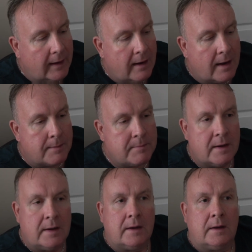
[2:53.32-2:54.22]
Um,
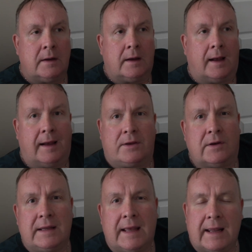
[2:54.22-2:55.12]
I
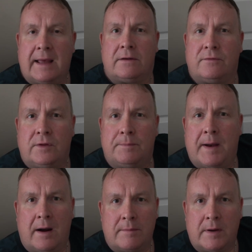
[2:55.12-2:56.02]
couldn't get out of the
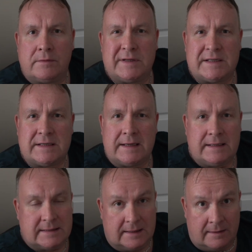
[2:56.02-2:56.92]
paramotor
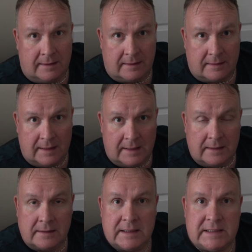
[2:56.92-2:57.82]
seat. I
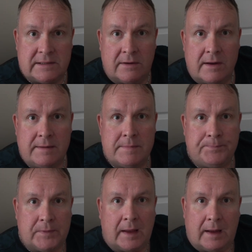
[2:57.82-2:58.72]
think this time,
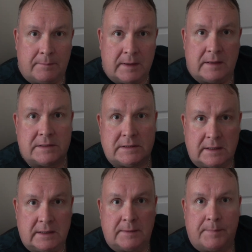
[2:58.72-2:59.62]
uh, because
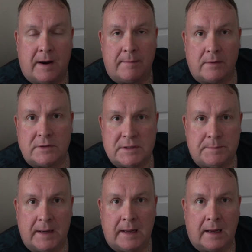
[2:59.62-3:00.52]
the, the paramotor's
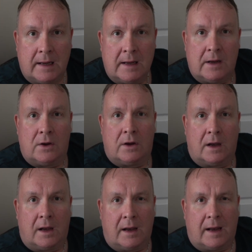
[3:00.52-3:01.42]
bigger,
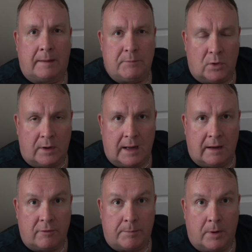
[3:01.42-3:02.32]
I'm not going to
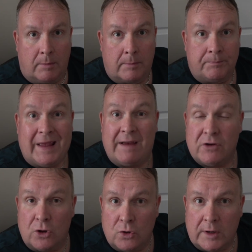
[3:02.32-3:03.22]
have a problem.
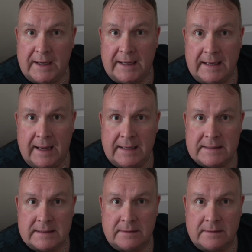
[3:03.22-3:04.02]
Haven't hung in it yet.